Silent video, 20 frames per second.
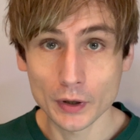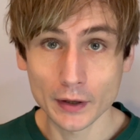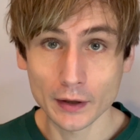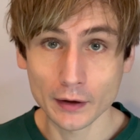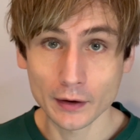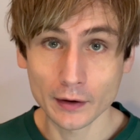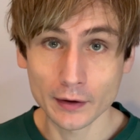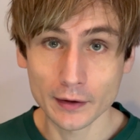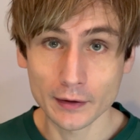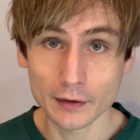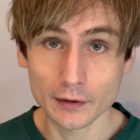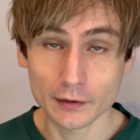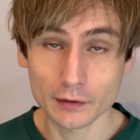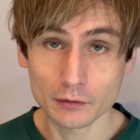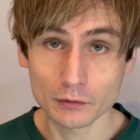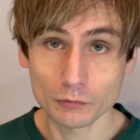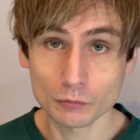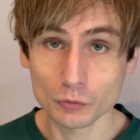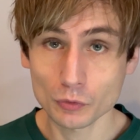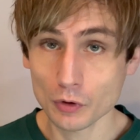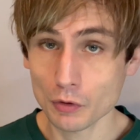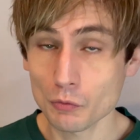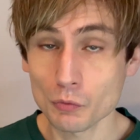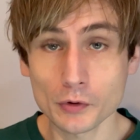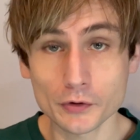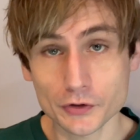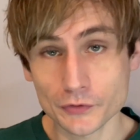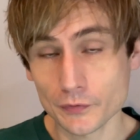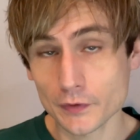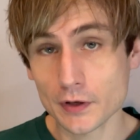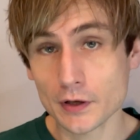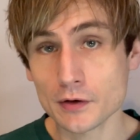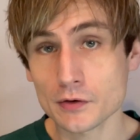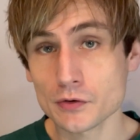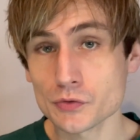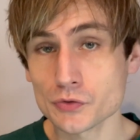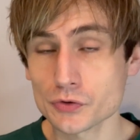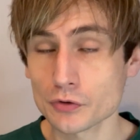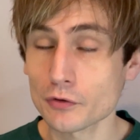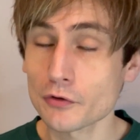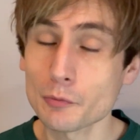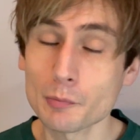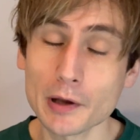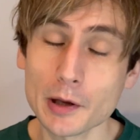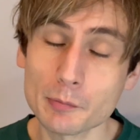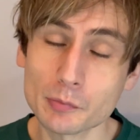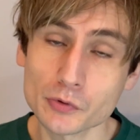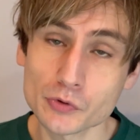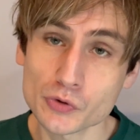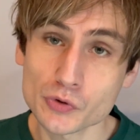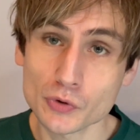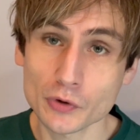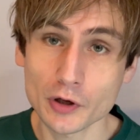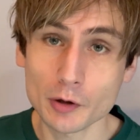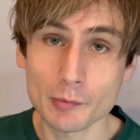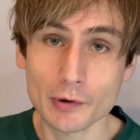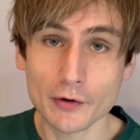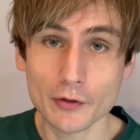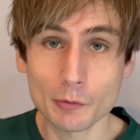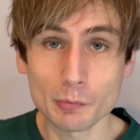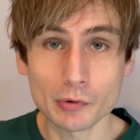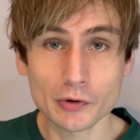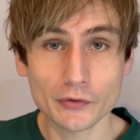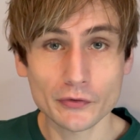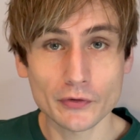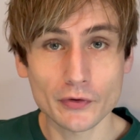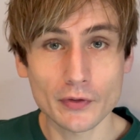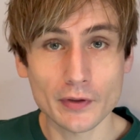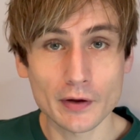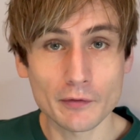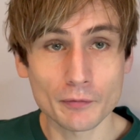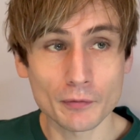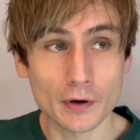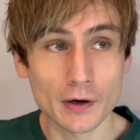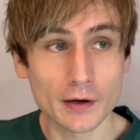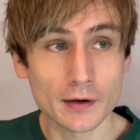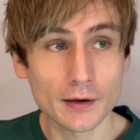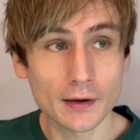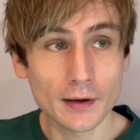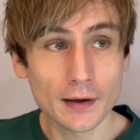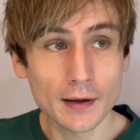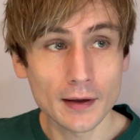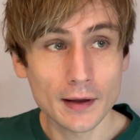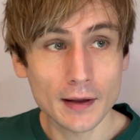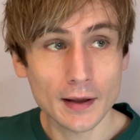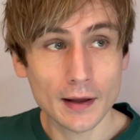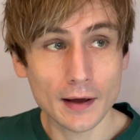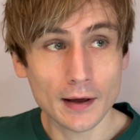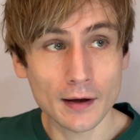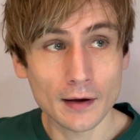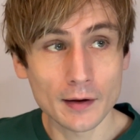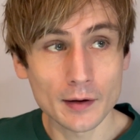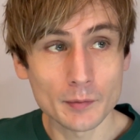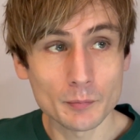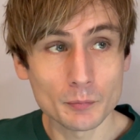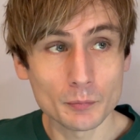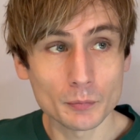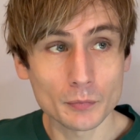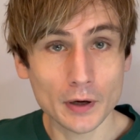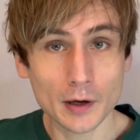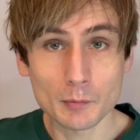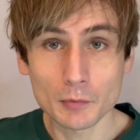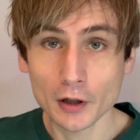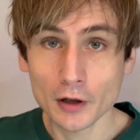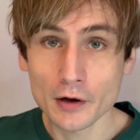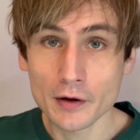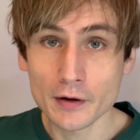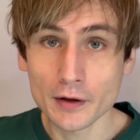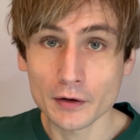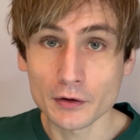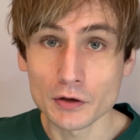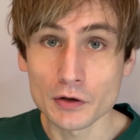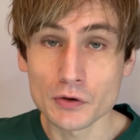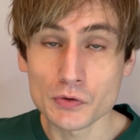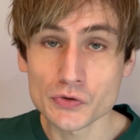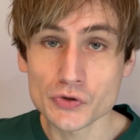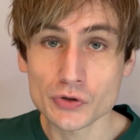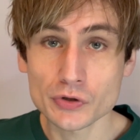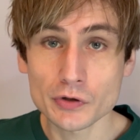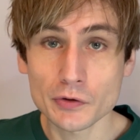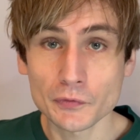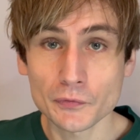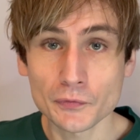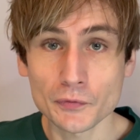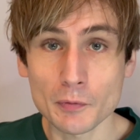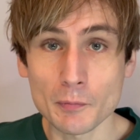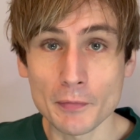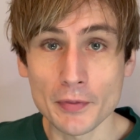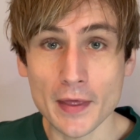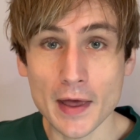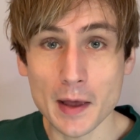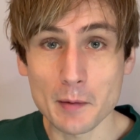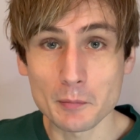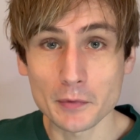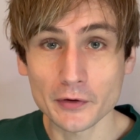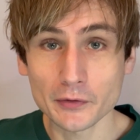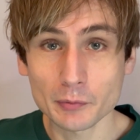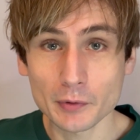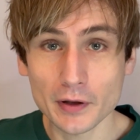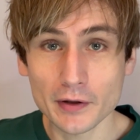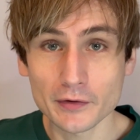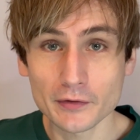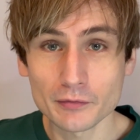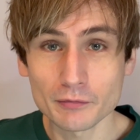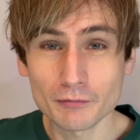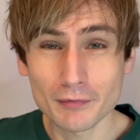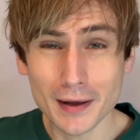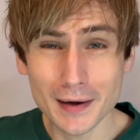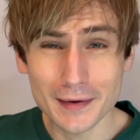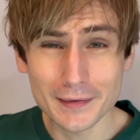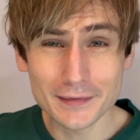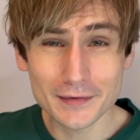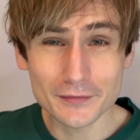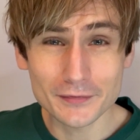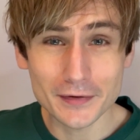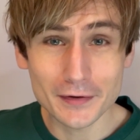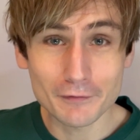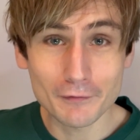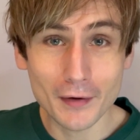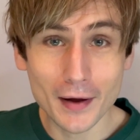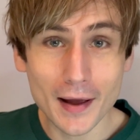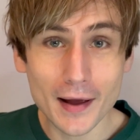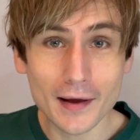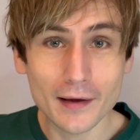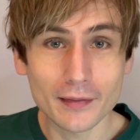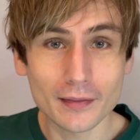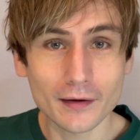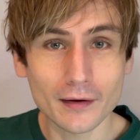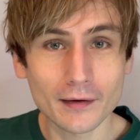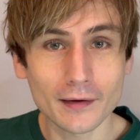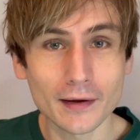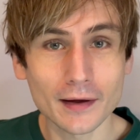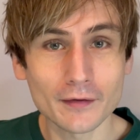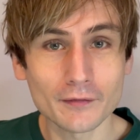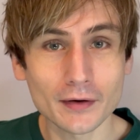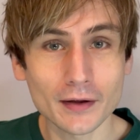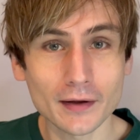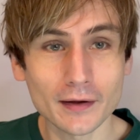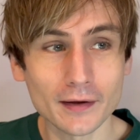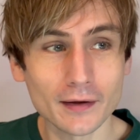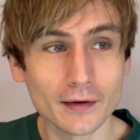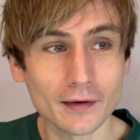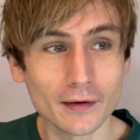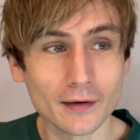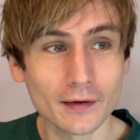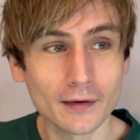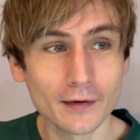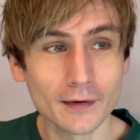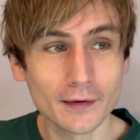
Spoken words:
I watch videos on other people talking about the books that they've read, I'm learning new stuff from them. It's relatively rare that I have like a